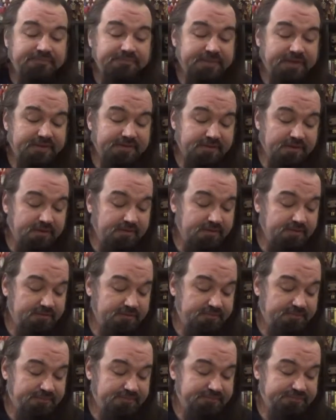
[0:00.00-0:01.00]
And
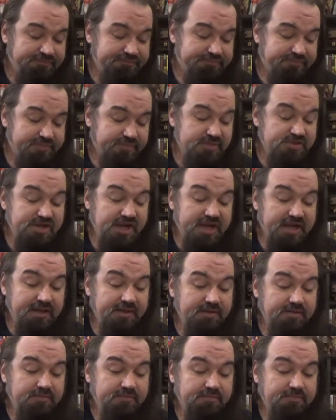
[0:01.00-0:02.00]
so
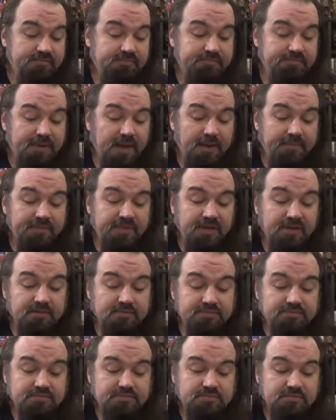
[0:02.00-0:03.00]
Jane
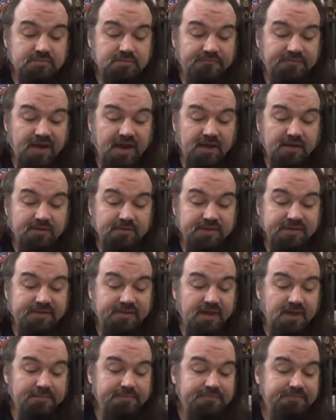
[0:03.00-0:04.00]
Valkyrie's
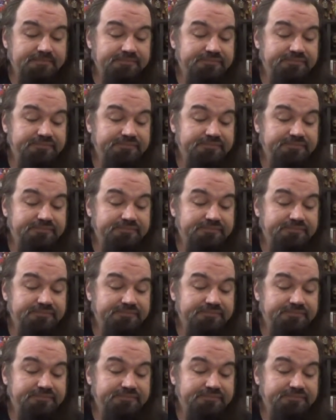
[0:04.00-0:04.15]
up.